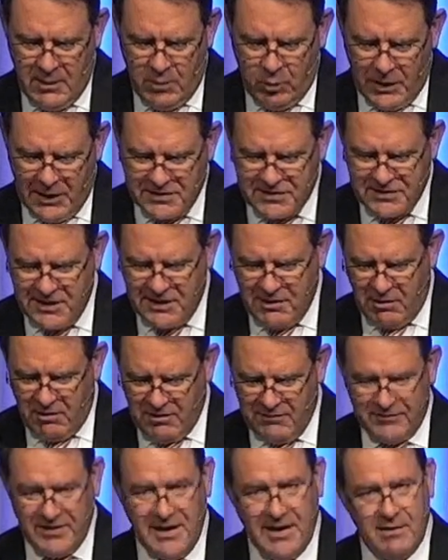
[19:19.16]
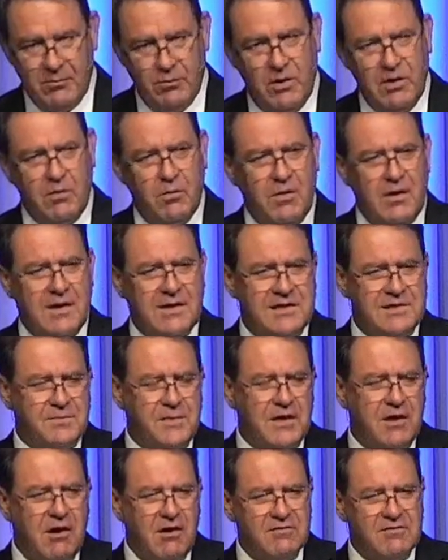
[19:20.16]
Why say all of that? Well, one is
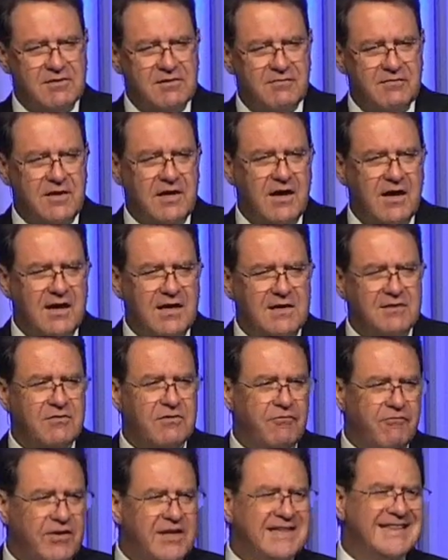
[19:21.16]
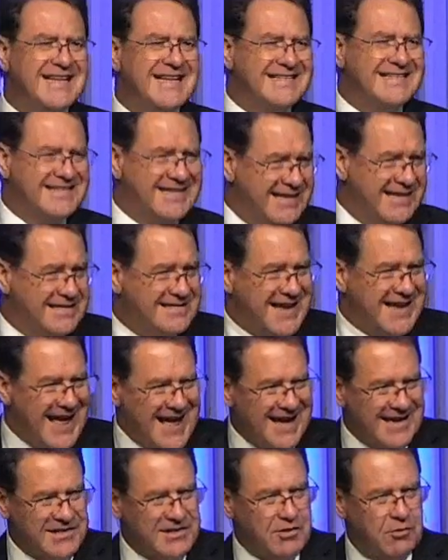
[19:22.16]
because of the unrelenting
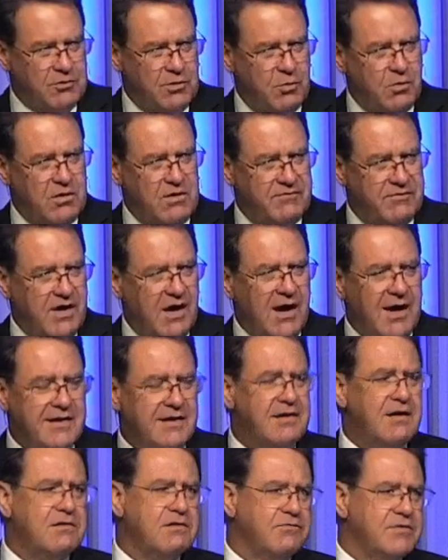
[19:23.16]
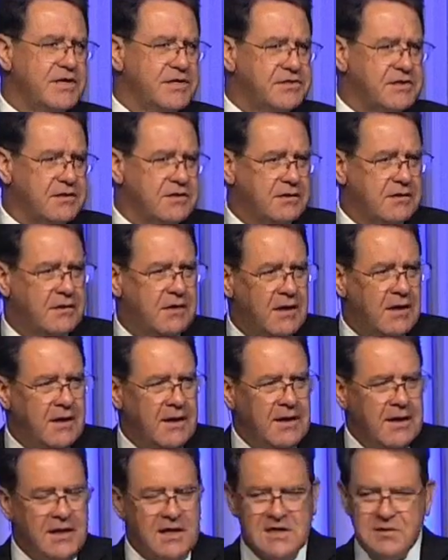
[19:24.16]
attacks on the Word of God. Another reason
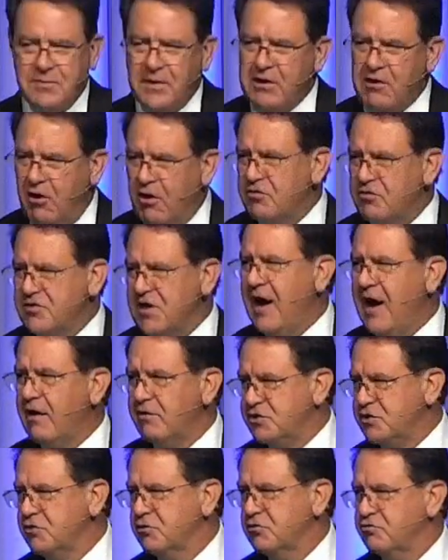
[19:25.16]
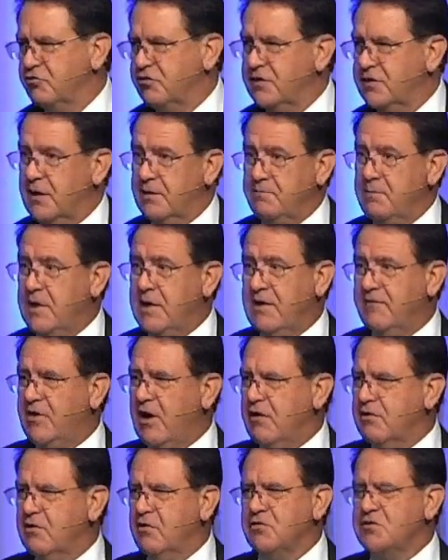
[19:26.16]
is because our children and many of
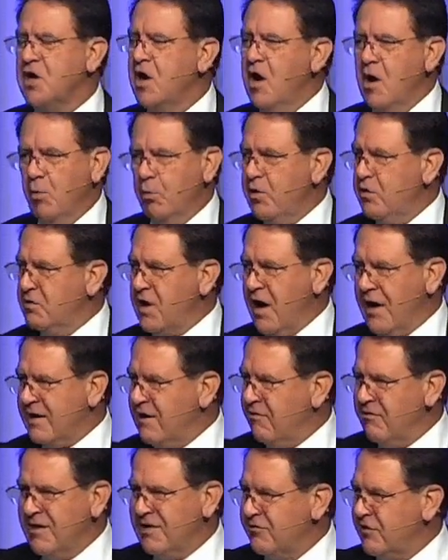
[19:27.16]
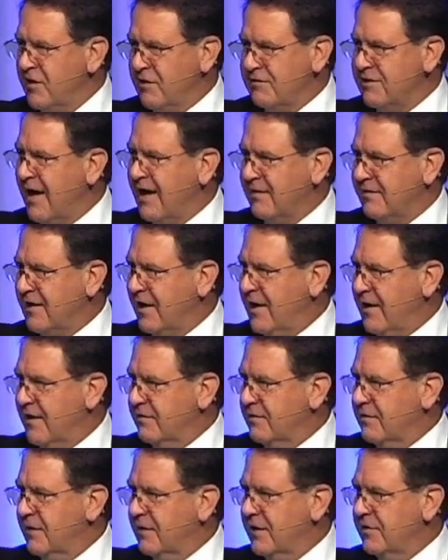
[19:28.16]
our adults will not hear anything like
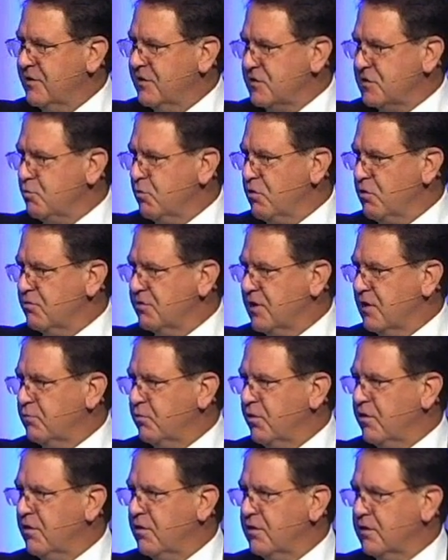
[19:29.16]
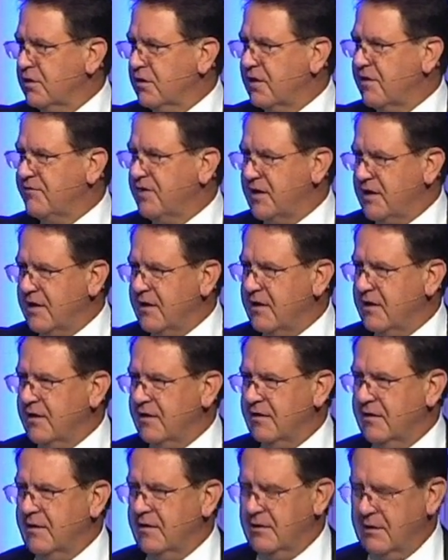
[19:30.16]
that in this world that we're living
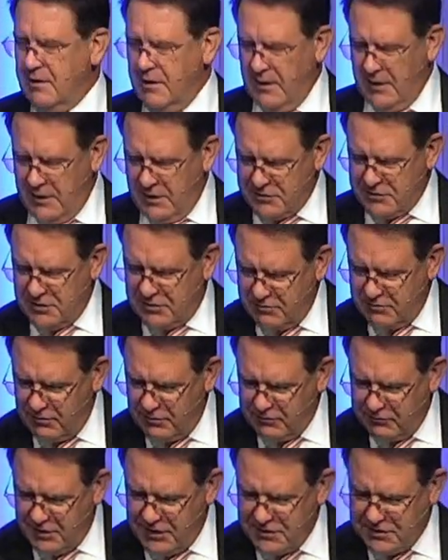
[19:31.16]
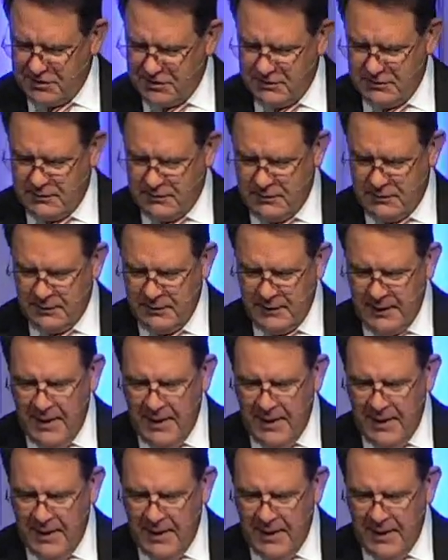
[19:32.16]
in. Here's a third reason.